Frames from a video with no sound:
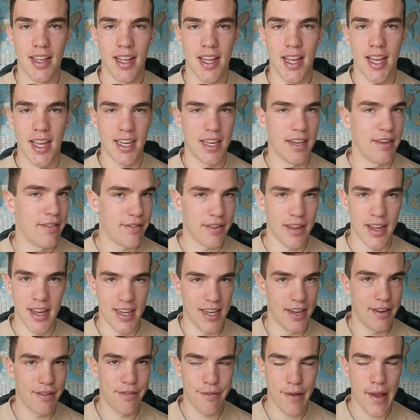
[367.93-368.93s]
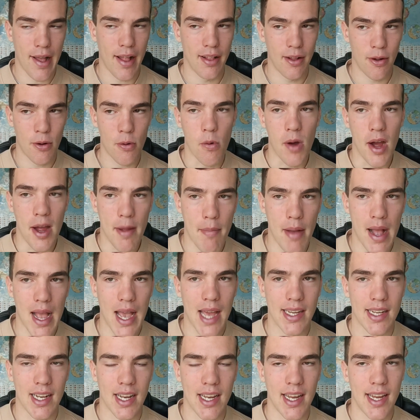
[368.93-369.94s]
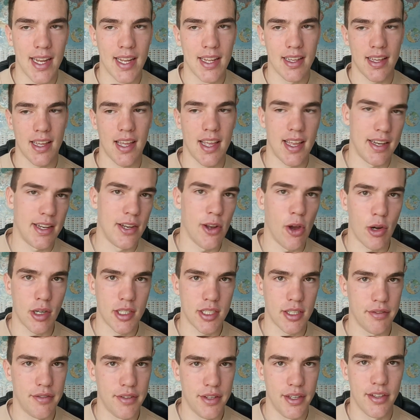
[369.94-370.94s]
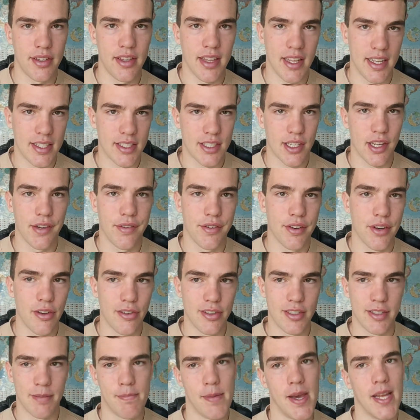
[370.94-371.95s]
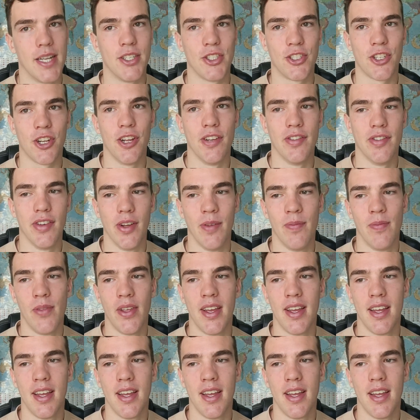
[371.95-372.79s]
and he fell quite badly and knocked a few things over, knocked a bench over.